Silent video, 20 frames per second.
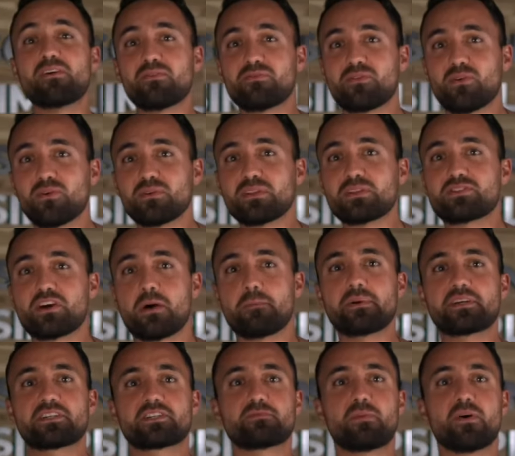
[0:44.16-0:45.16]
of all the
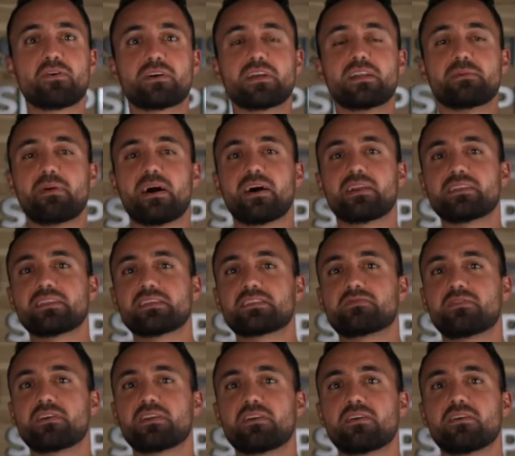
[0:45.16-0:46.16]
topics spoken about in this
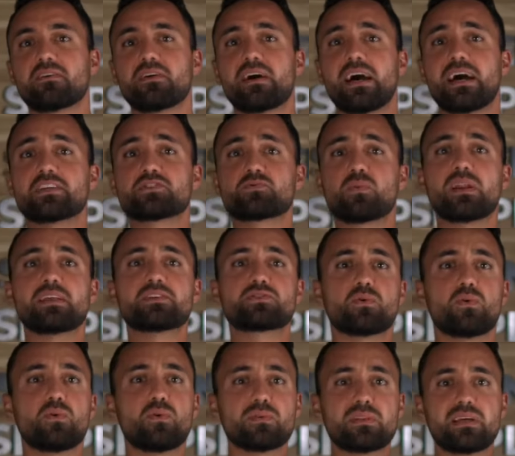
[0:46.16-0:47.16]
video, as well as
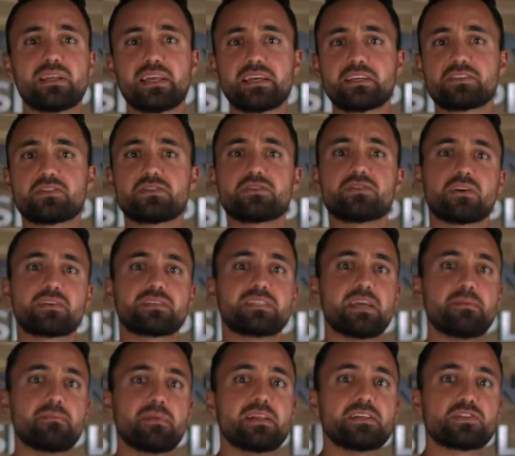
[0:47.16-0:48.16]
all the links to Dr.
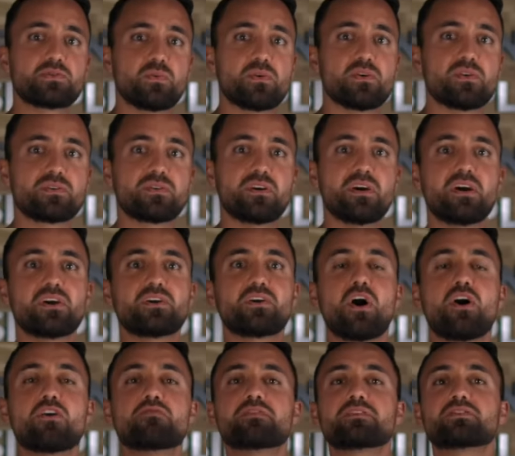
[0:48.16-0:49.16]
Emily's work,
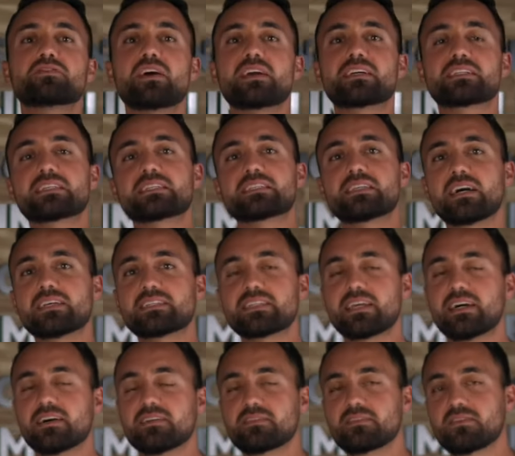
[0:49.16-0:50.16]
go over to
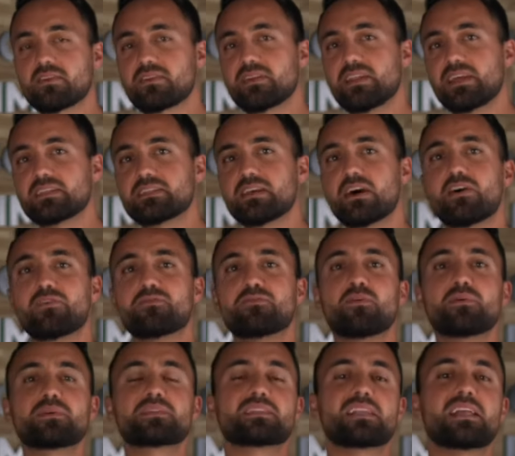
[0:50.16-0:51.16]

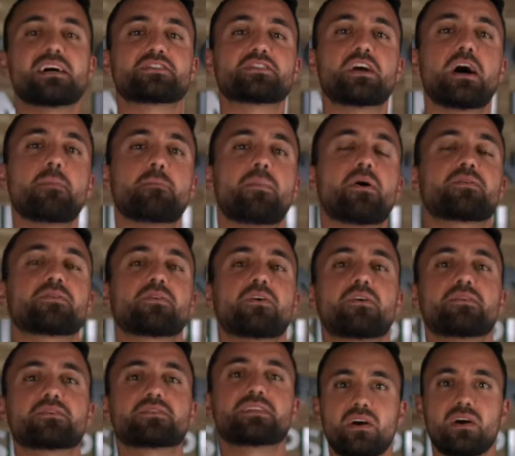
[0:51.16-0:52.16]

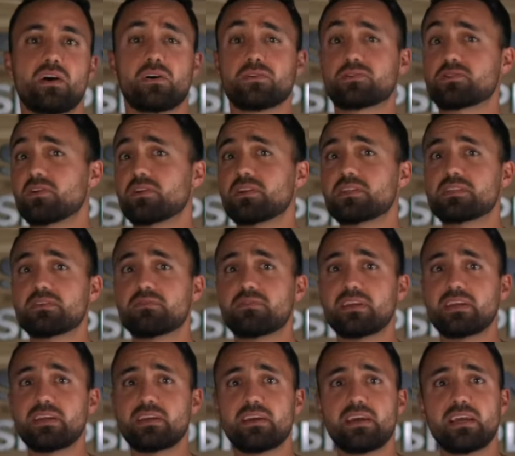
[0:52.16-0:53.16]
exercisinghealth.net/podcast.
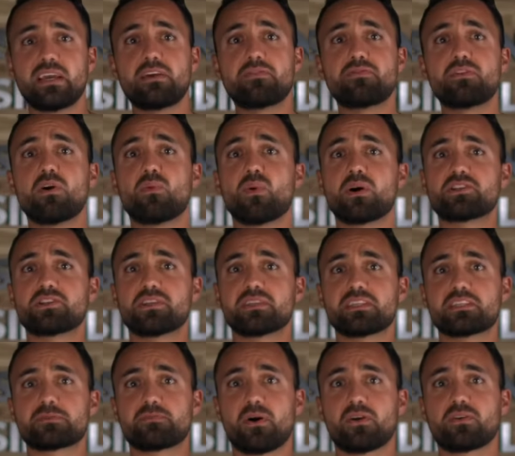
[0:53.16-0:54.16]
Alternatively, if you're watching
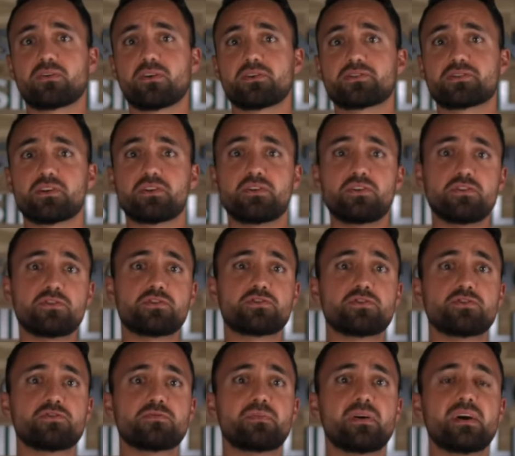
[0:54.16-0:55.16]
this podcast on
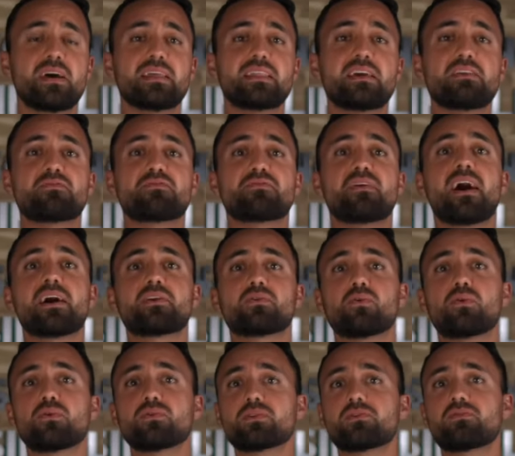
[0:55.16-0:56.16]
YouTube, then find
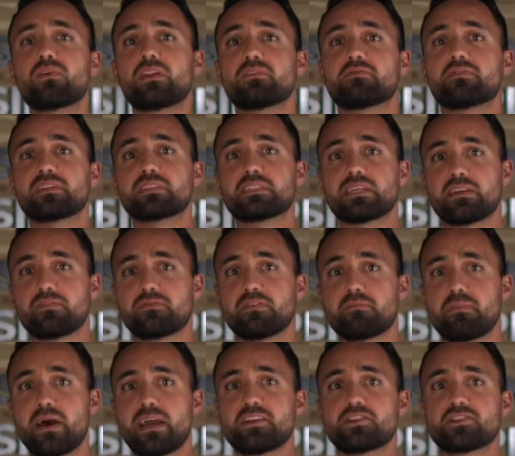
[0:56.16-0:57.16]
all the relevant
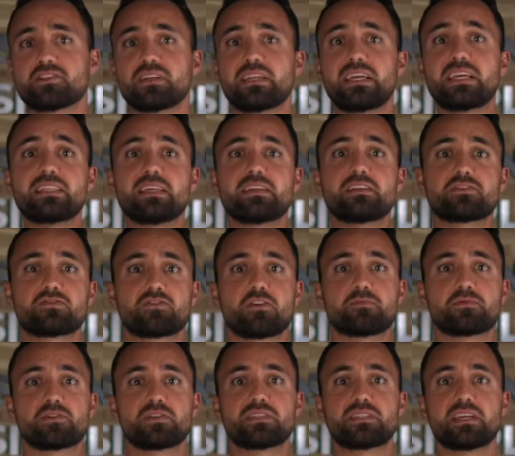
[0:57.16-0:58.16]
information in the
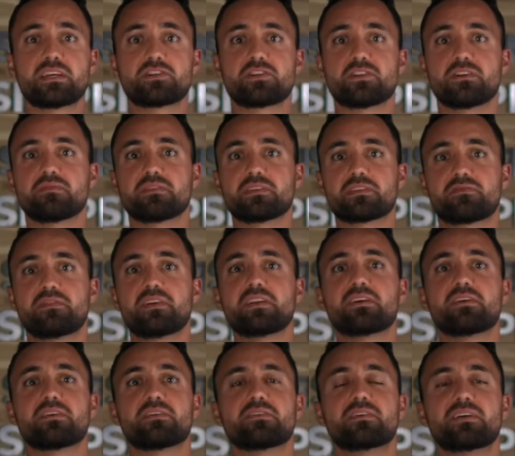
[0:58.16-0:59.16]
description section of this
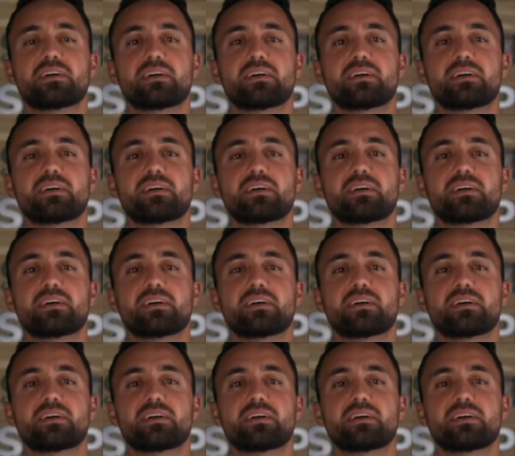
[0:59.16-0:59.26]
video.